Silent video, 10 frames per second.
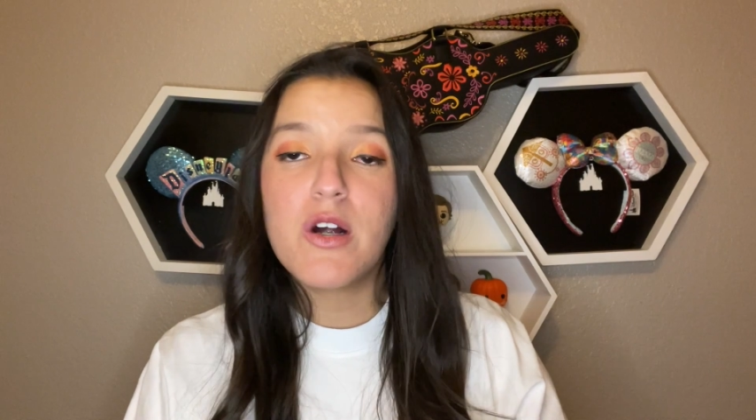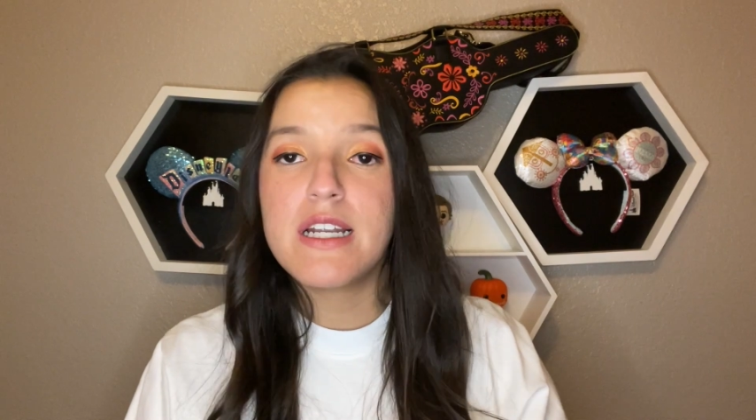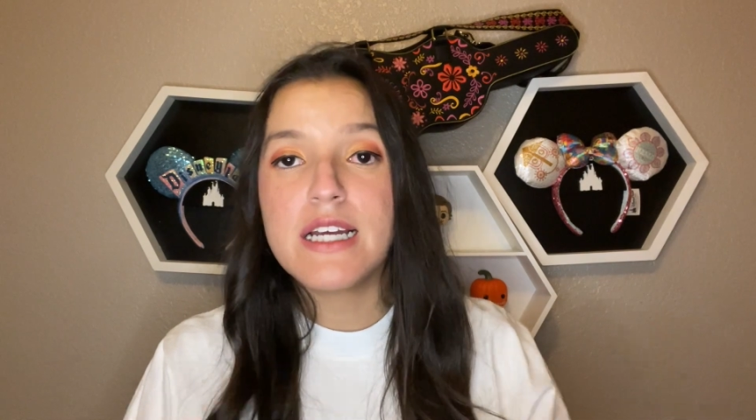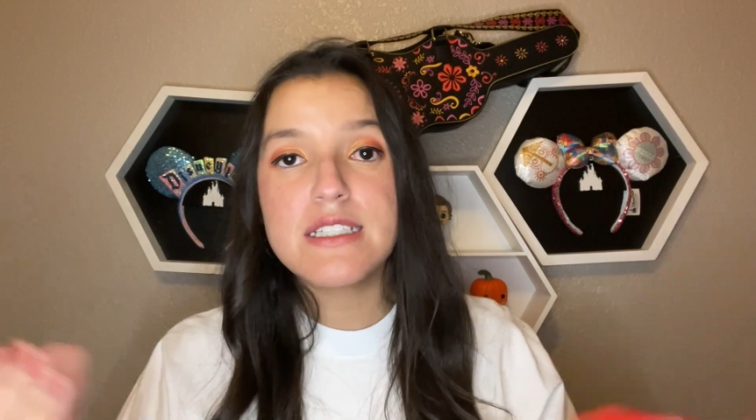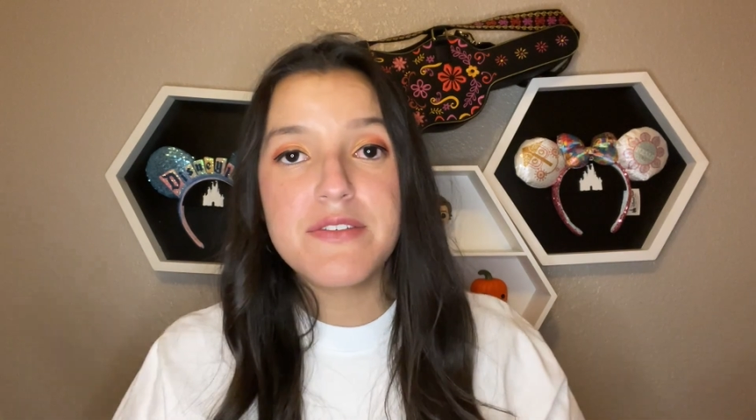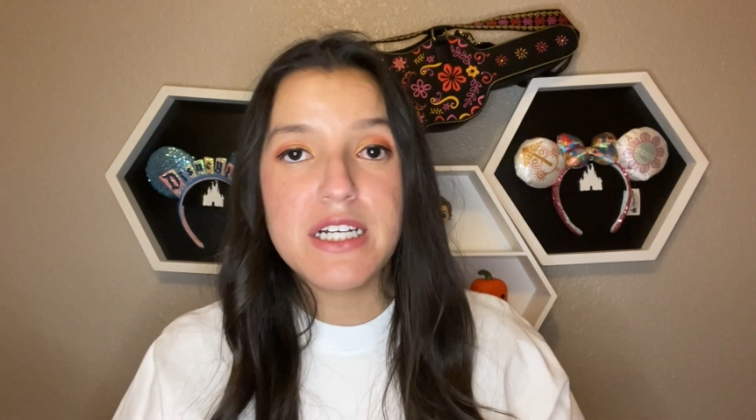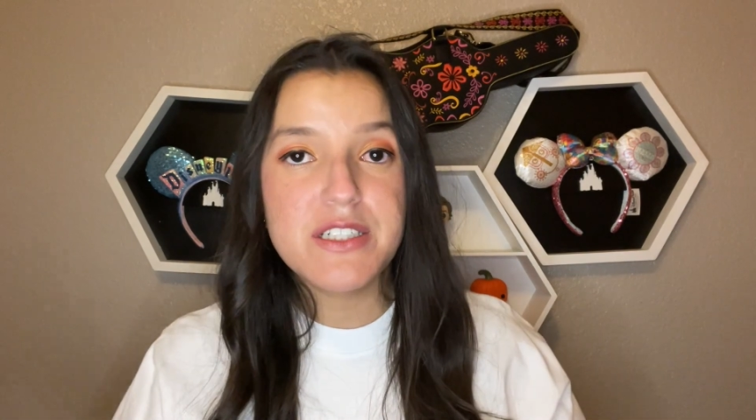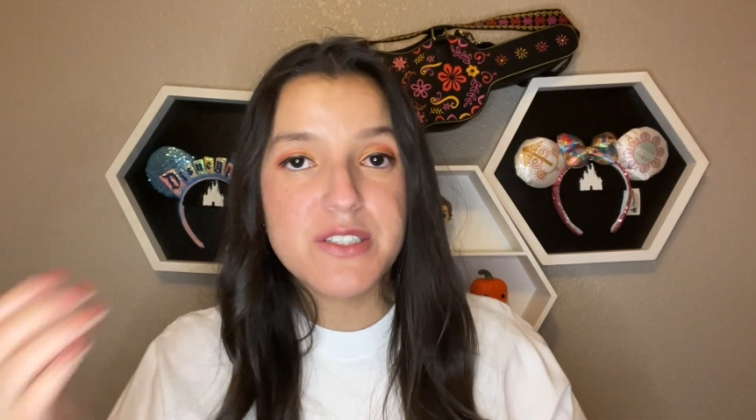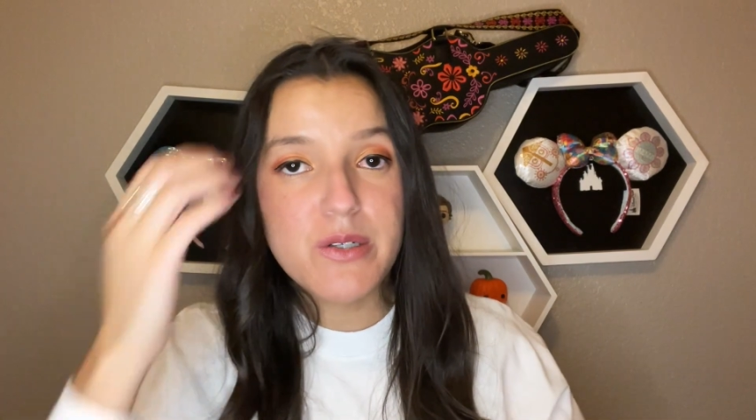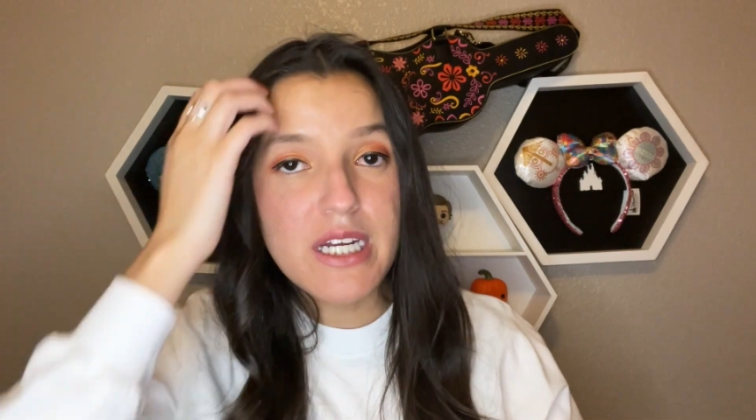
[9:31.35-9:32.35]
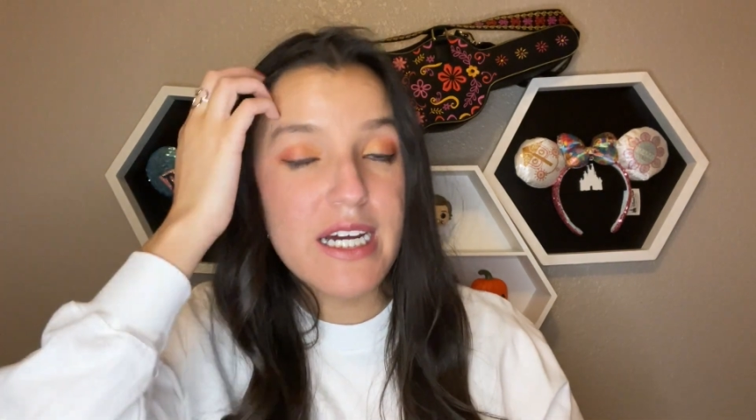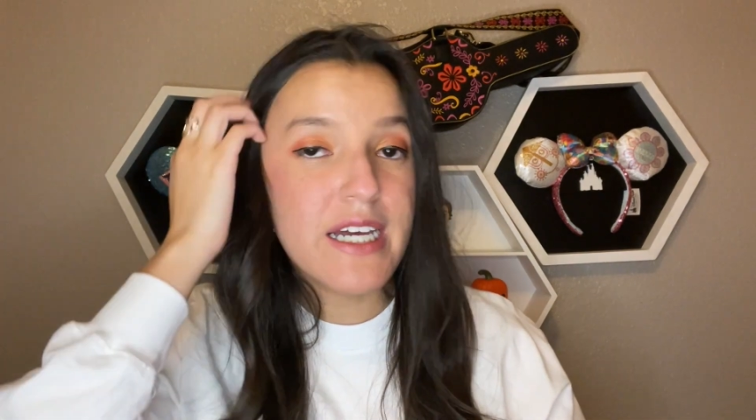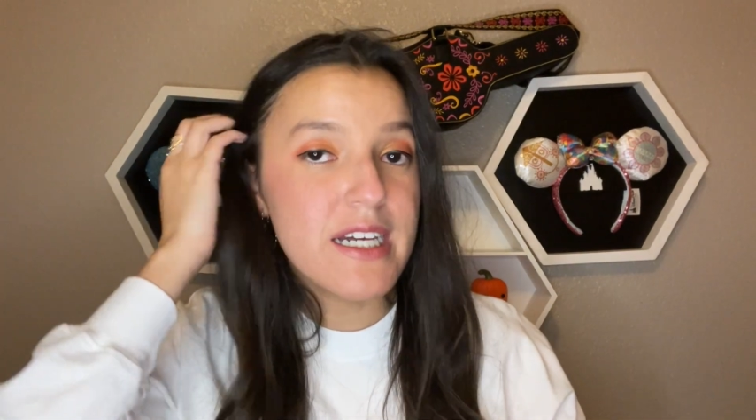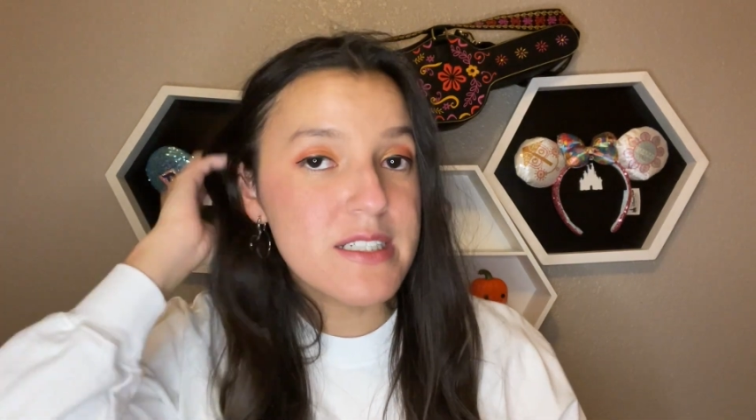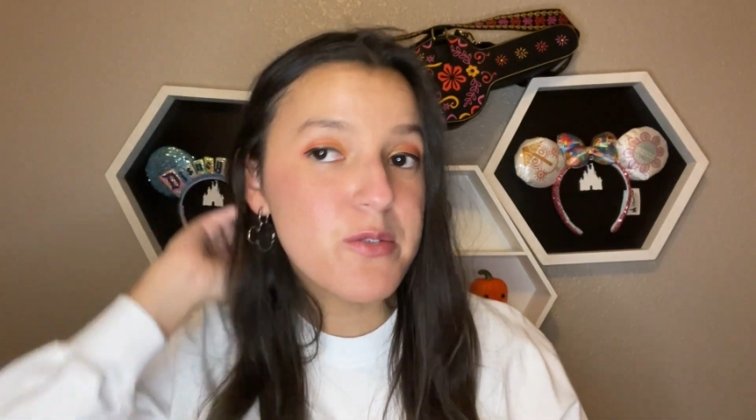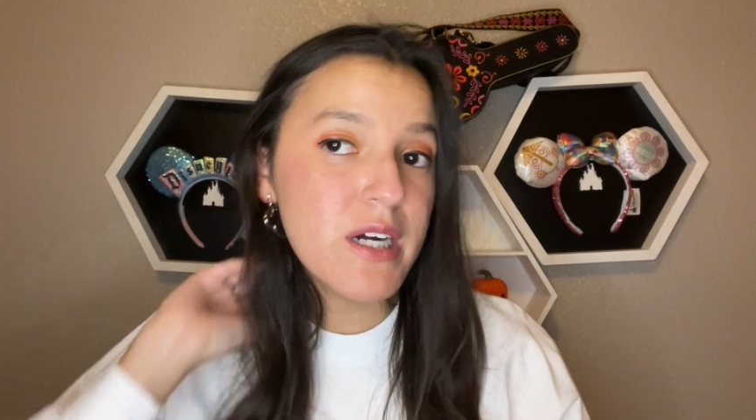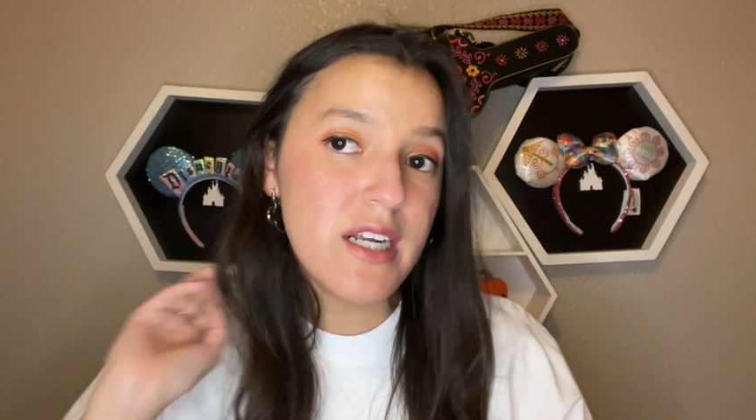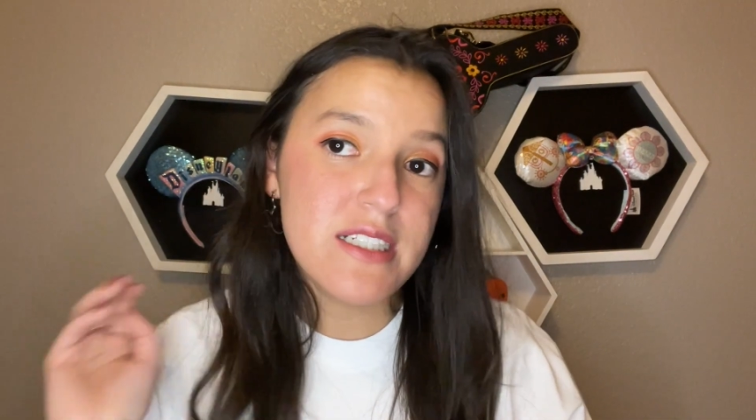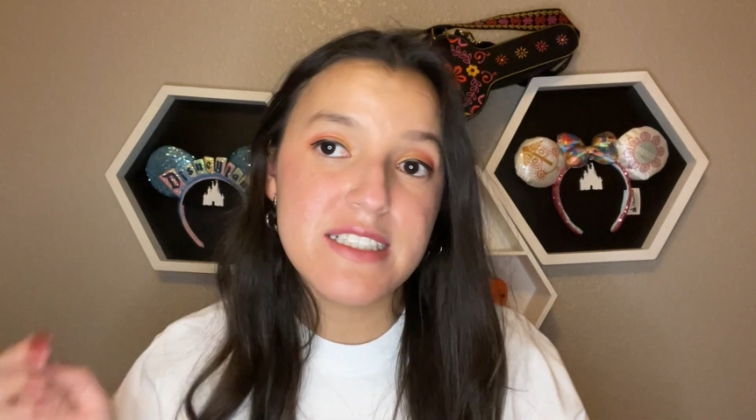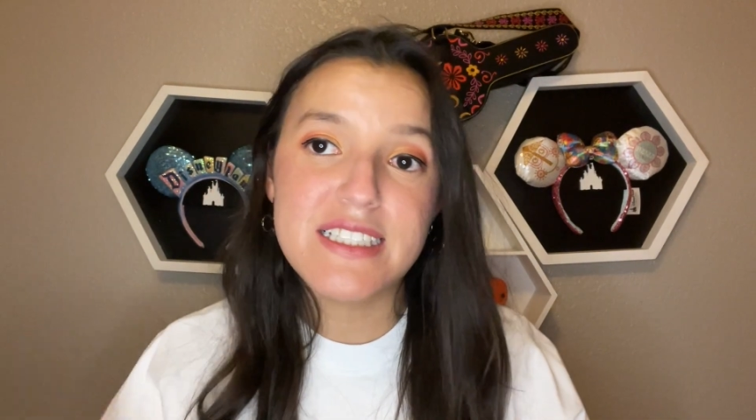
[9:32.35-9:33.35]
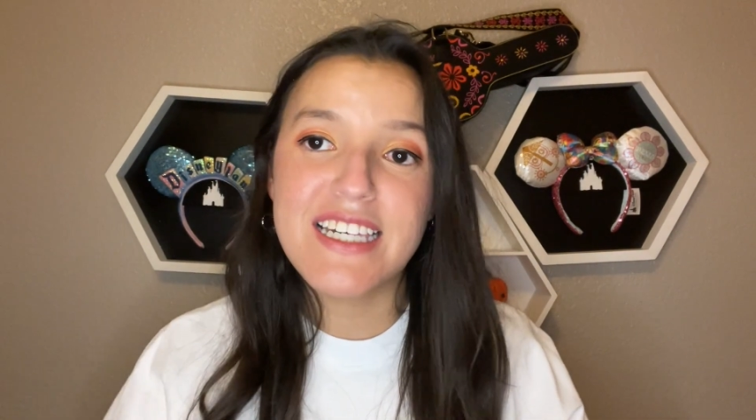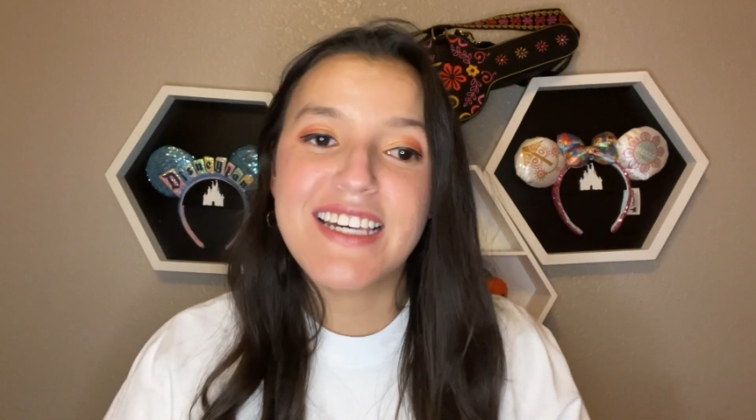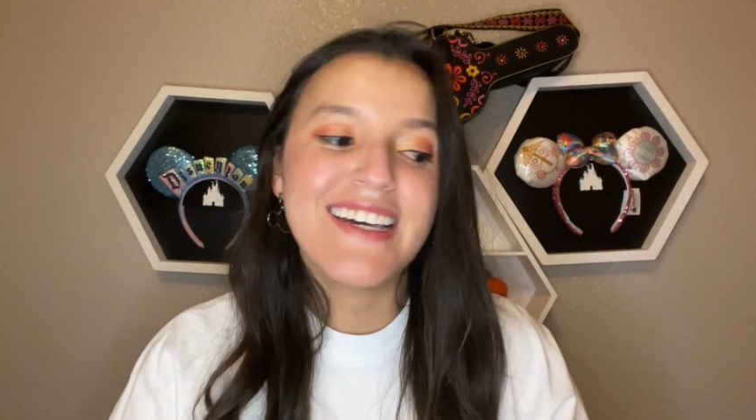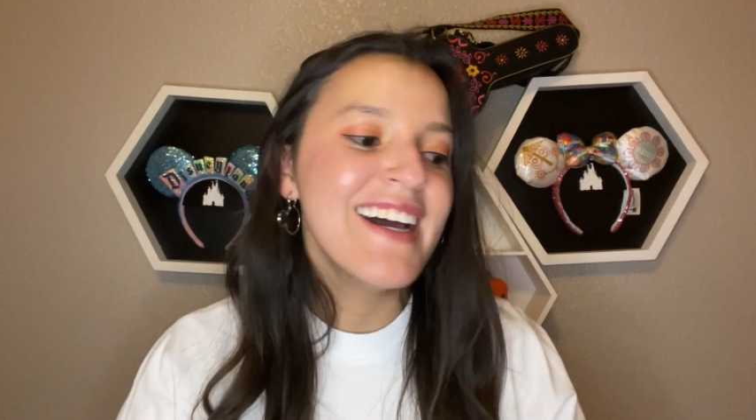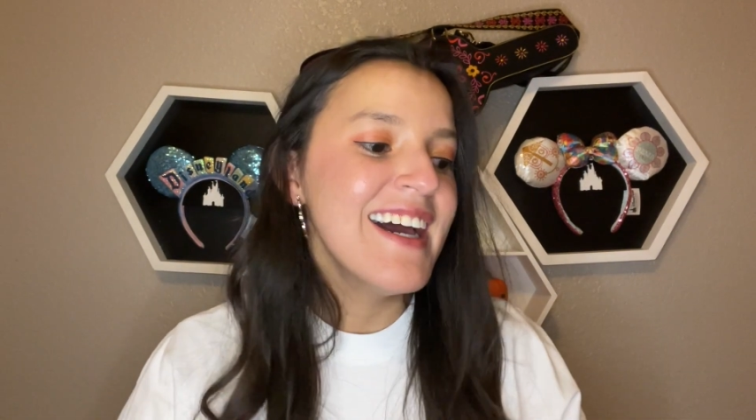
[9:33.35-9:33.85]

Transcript: and I live in Arizona, and quite honestly,